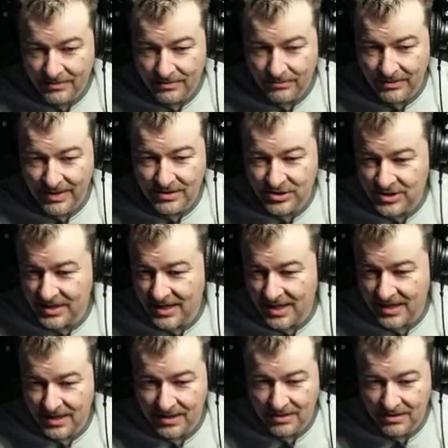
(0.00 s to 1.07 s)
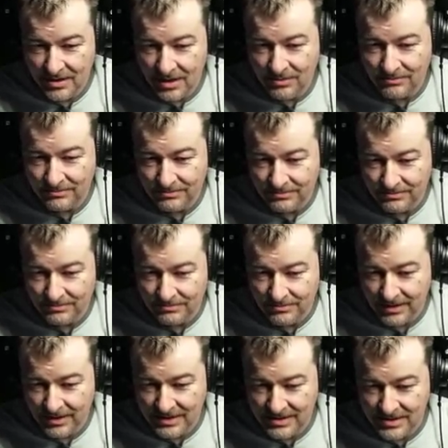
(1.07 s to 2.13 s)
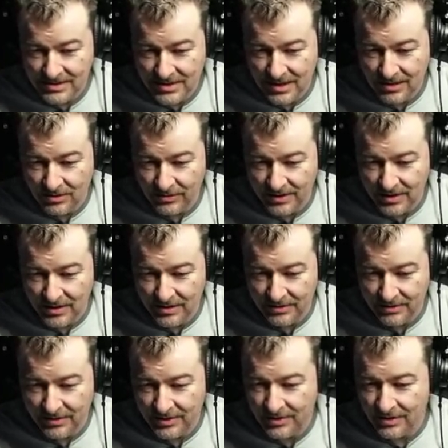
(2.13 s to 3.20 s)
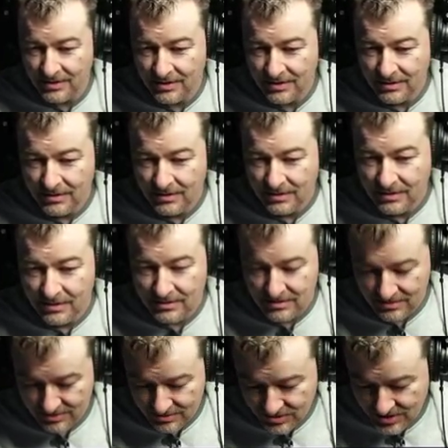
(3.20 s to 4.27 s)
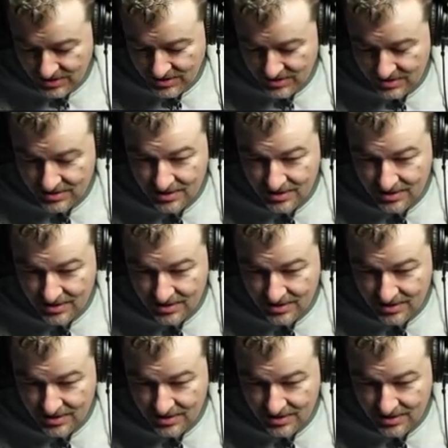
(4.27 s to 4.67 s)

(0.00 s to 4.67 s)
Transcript: Why is she naked? Oh! Well, at least he's got a loincloth on. Jesus.